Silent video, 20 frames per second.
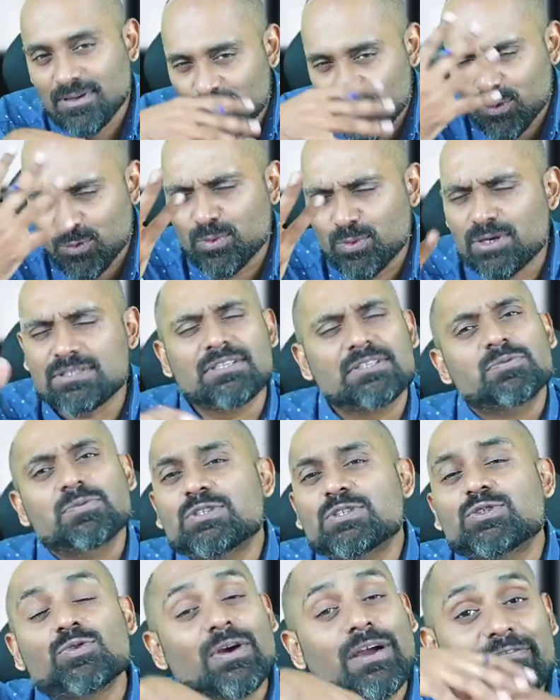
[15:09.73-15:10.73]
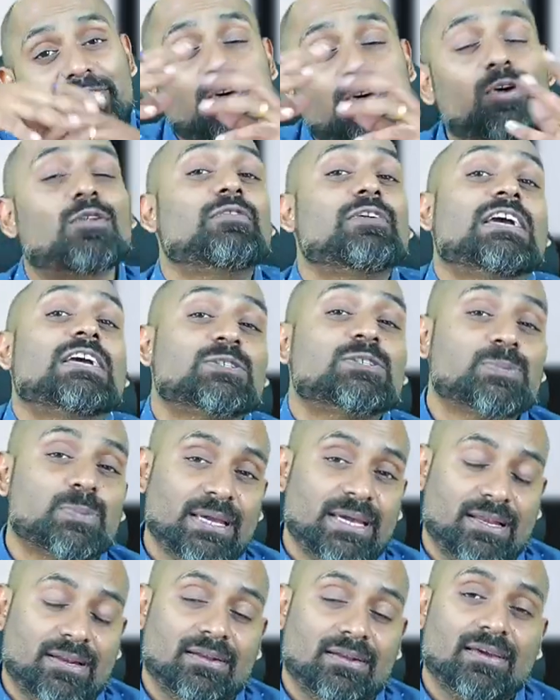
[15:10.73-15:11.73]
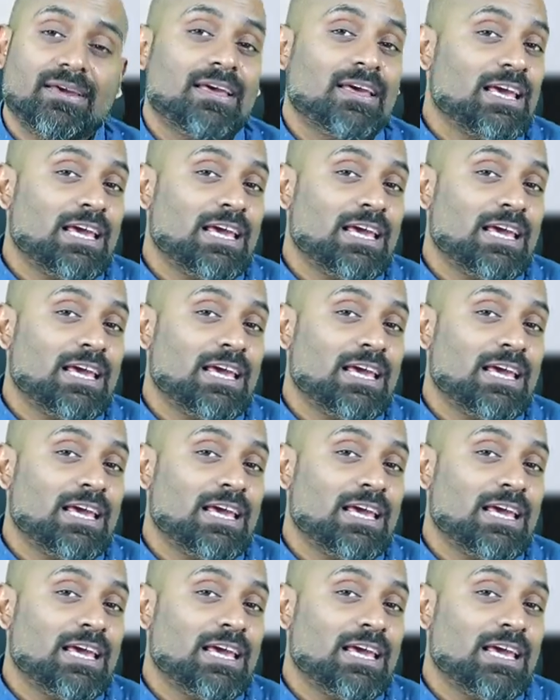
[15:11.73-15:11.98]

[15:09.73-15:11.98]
towards which you have always been.